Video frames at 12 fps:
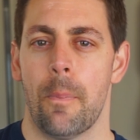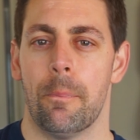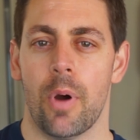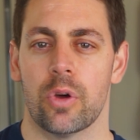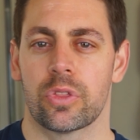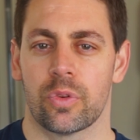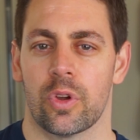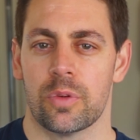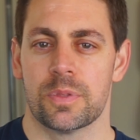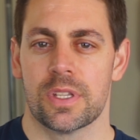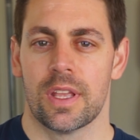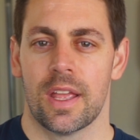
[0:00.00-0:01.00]
Both
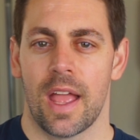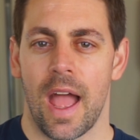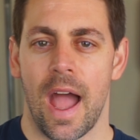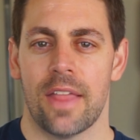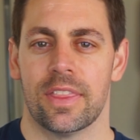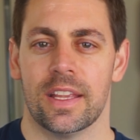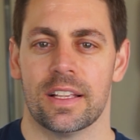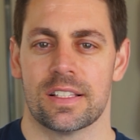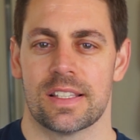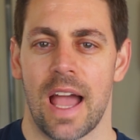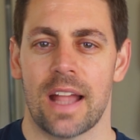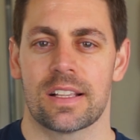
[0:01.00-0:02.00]
groups had the
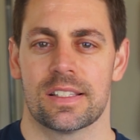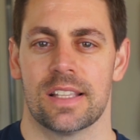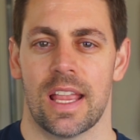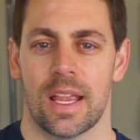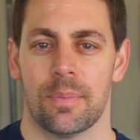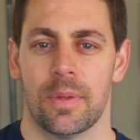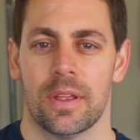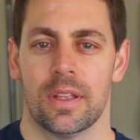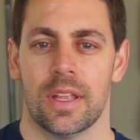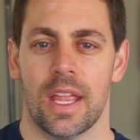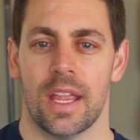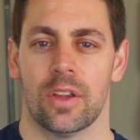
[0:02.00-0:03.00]
exact same
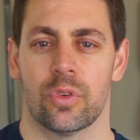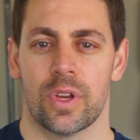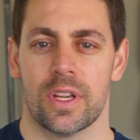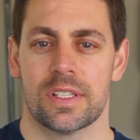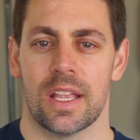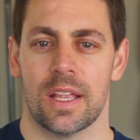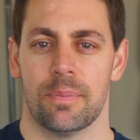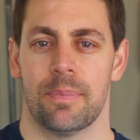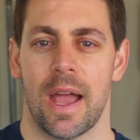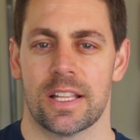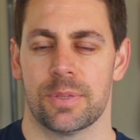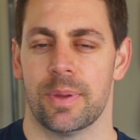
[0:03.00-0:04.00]
increase in
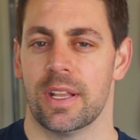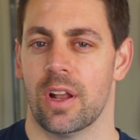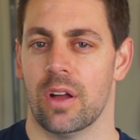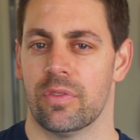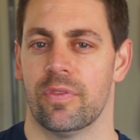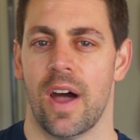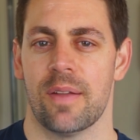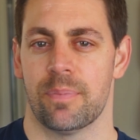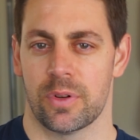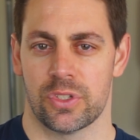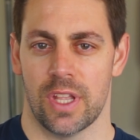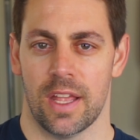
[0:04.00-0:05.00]
bat speed of
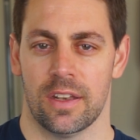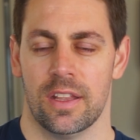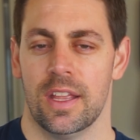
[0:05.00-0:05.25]
5%.